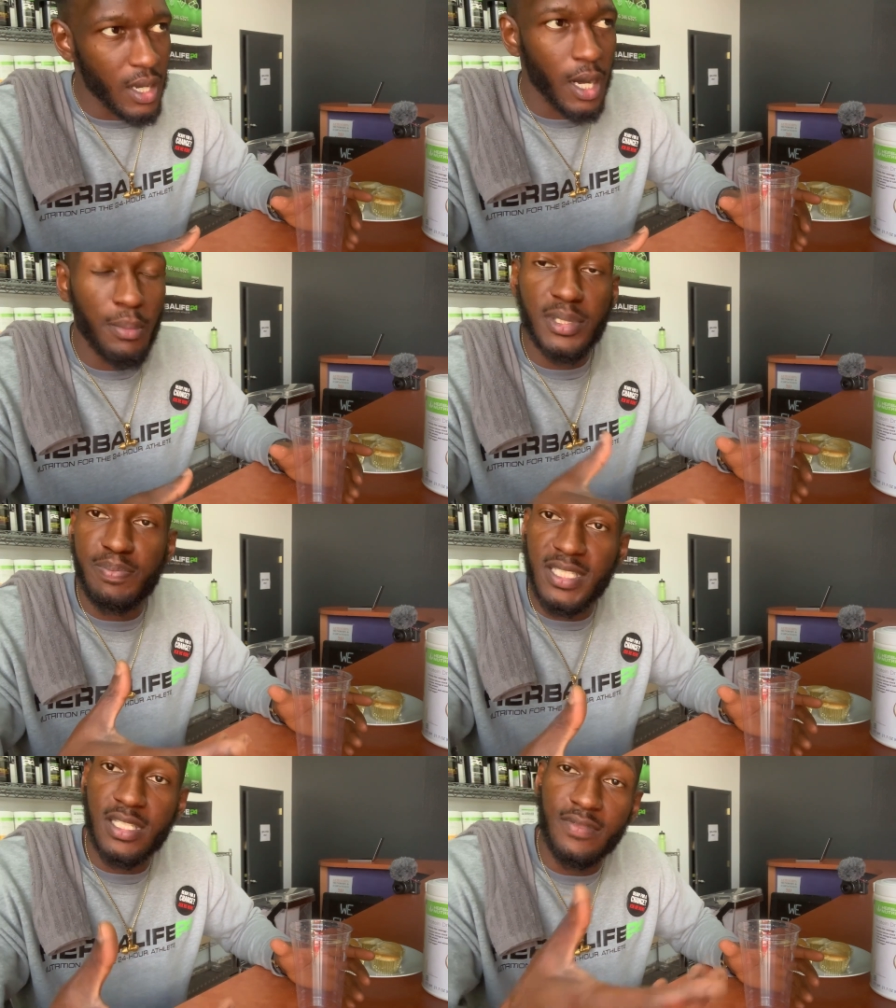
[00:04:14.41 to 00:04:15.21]
um
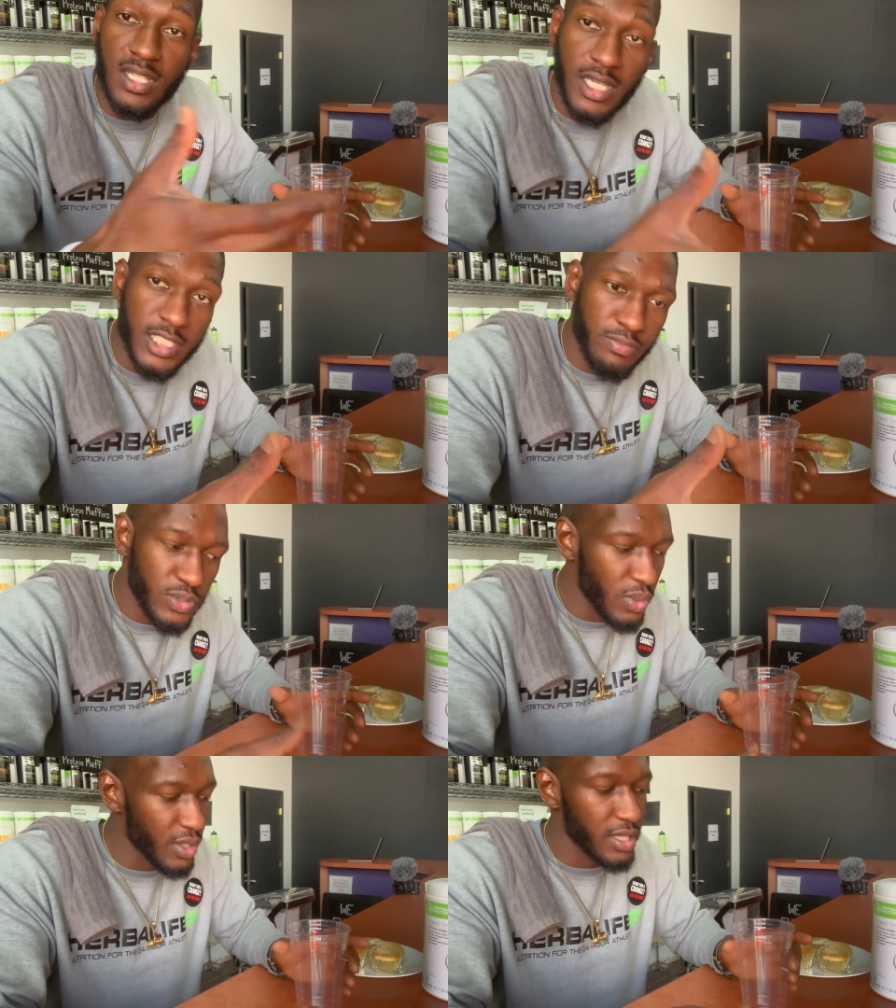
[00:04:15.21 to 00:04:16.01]
especially if the
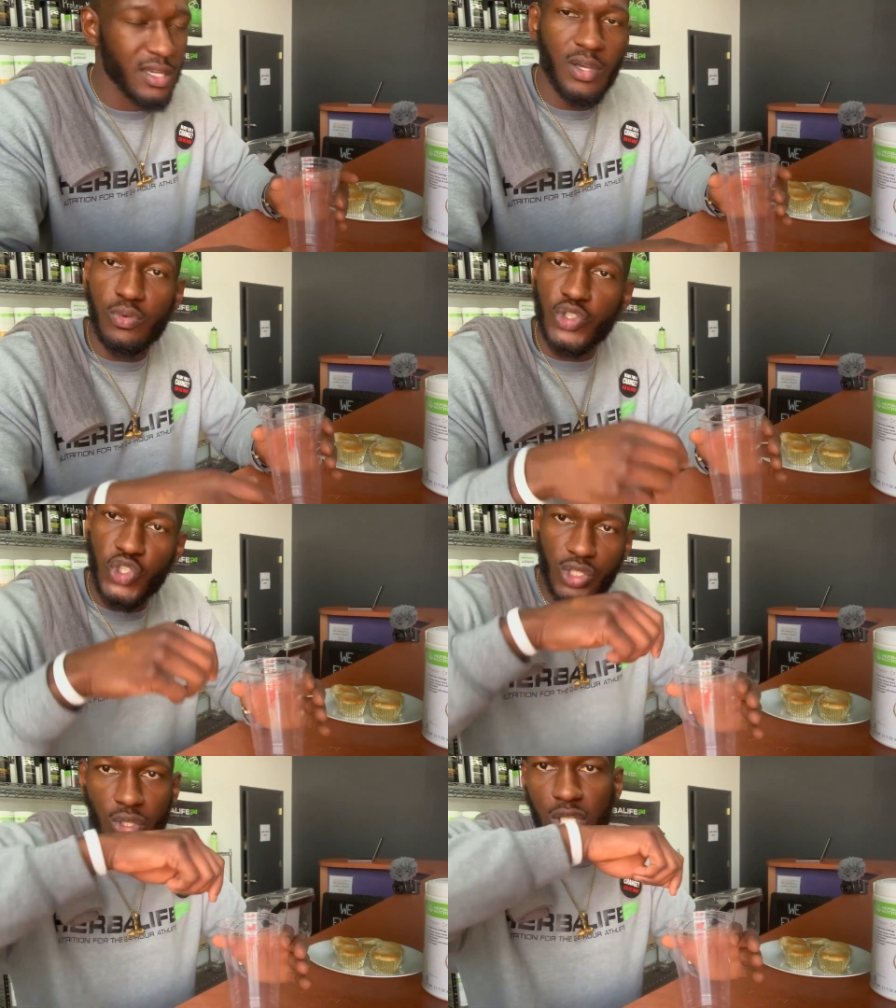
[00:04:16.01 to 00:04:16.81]
customers want it we will
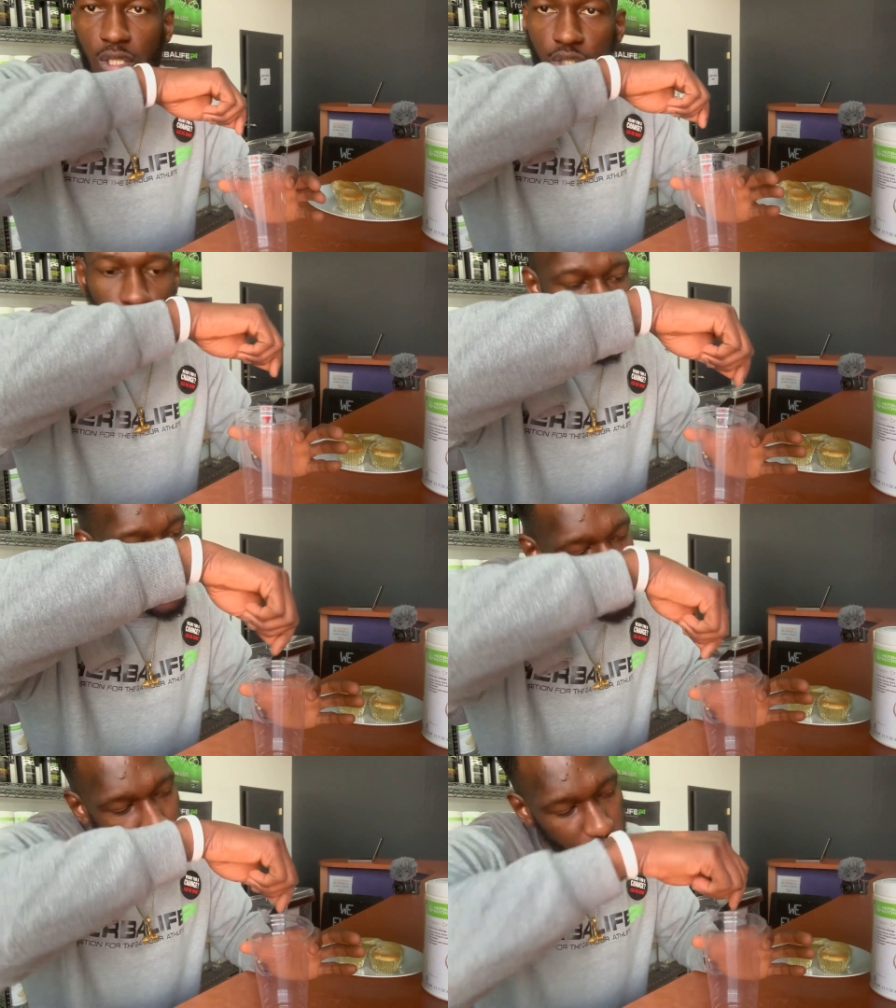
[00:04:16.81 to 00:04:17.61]
drizzle a little
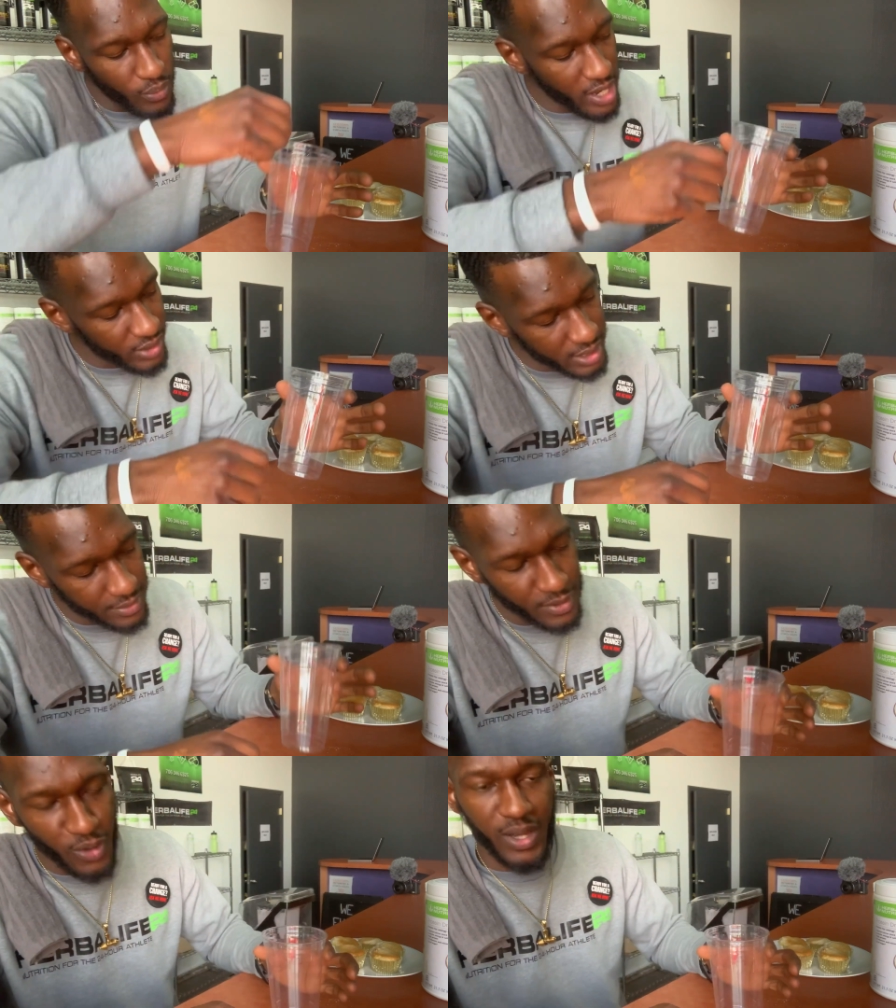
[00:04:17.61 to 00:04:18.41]
strawberry around it
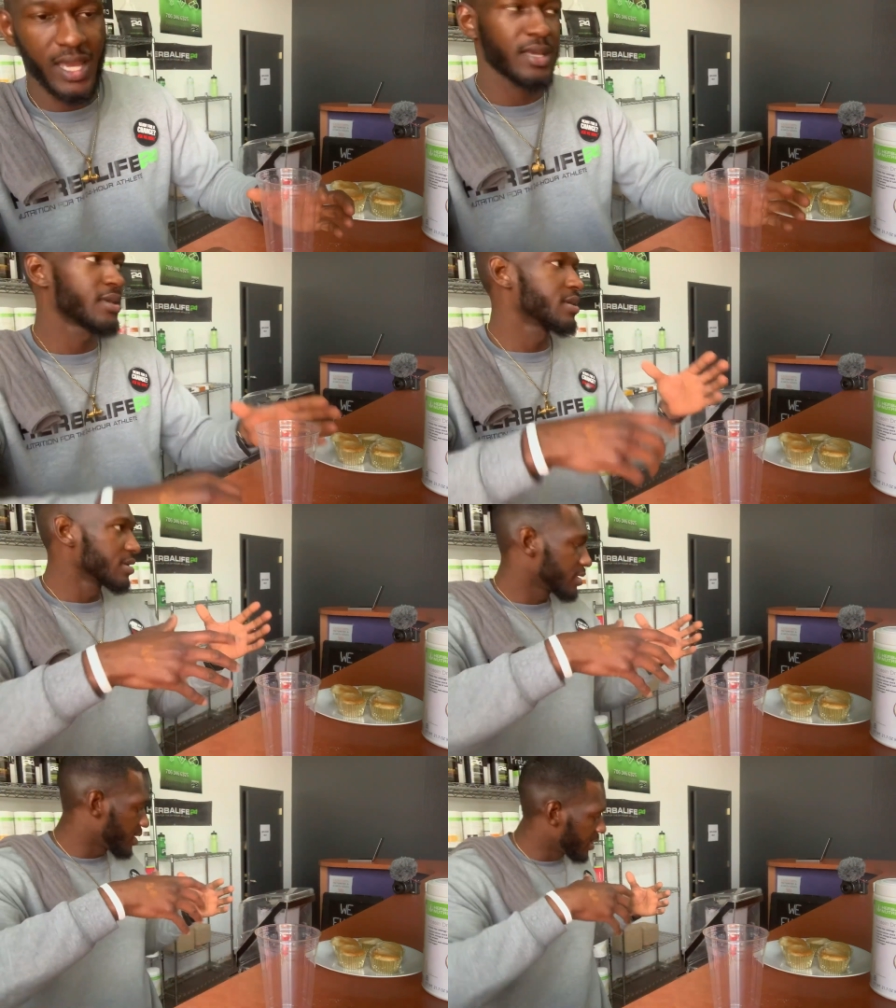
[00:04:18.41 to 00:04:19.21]
okay
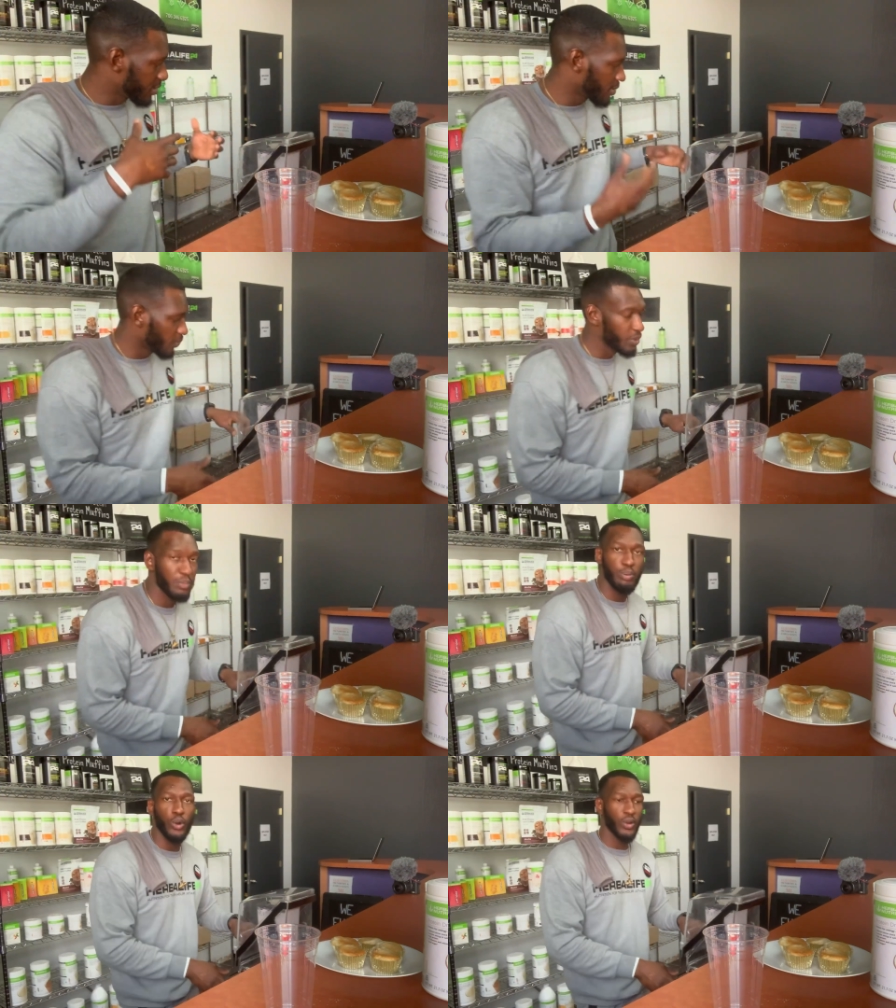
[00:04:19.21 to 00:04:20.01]
then we
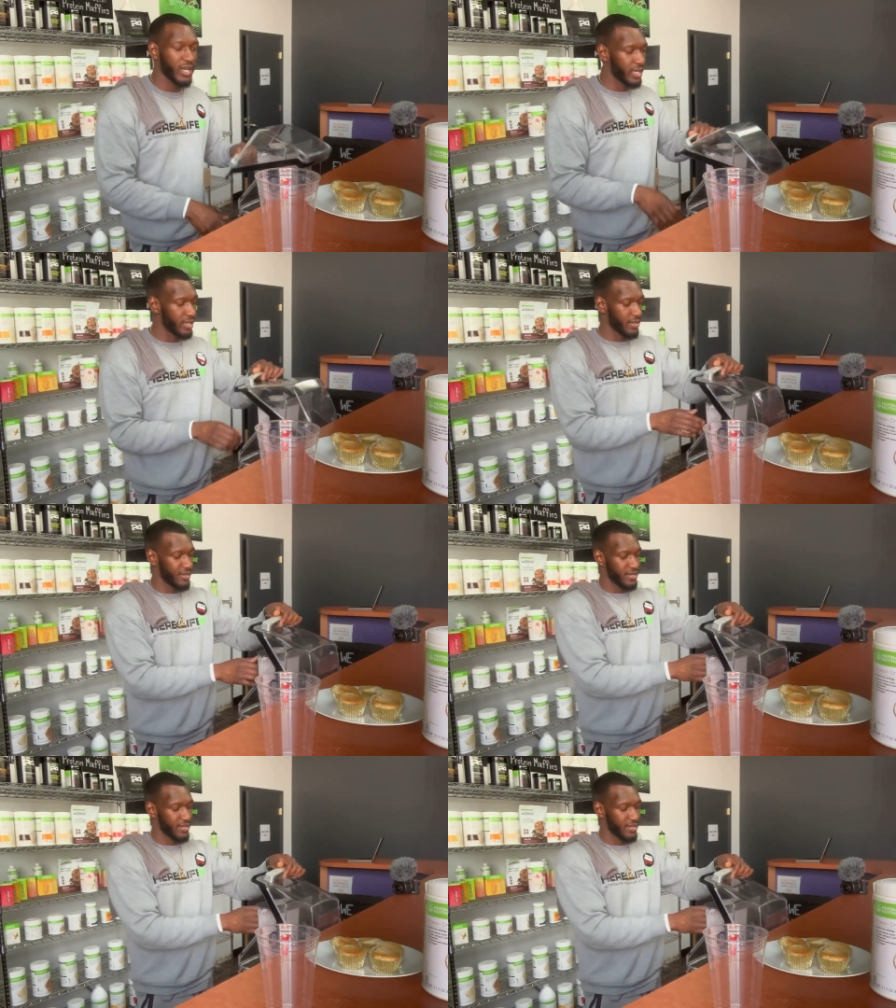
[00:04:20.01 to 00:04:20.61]
would pour in